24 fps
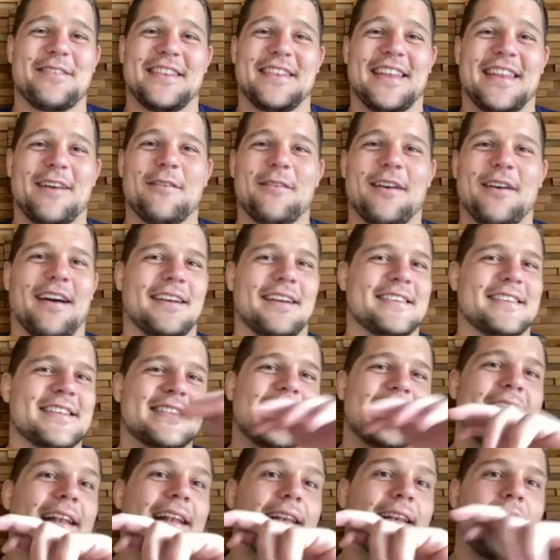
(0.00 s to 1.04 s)
and they were like just
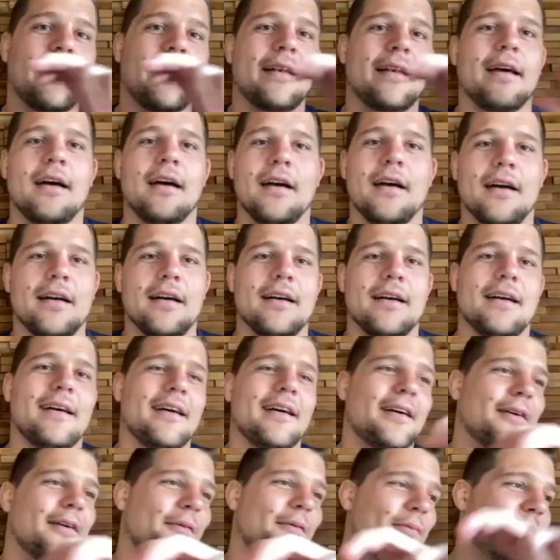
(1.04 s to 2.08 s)
headline.
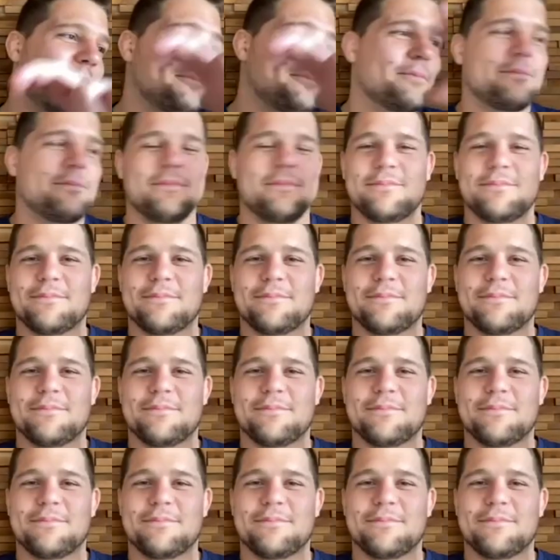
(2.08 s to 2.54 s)
Uh, yeah.